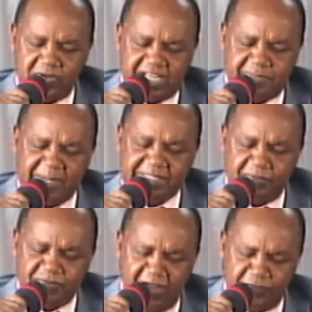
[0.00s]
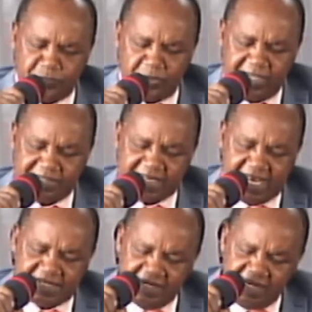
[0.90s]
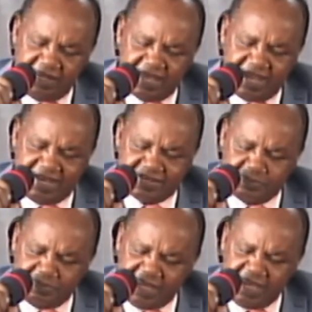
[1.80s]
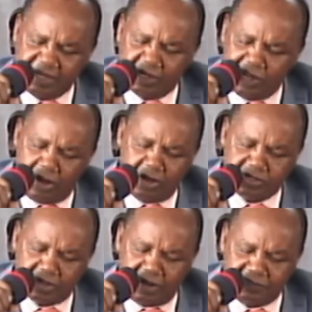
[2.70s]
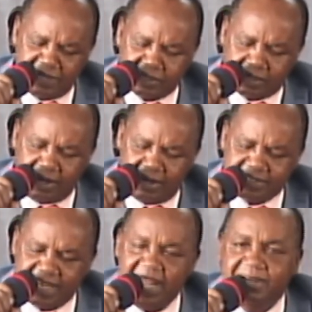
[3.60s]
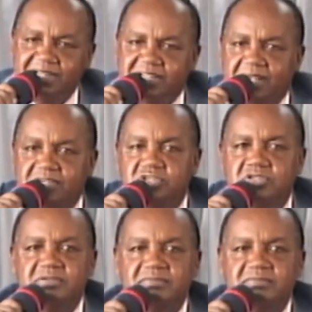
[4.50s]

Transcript: 1 Peter 5:3 it says neither as being lords over God's heritage.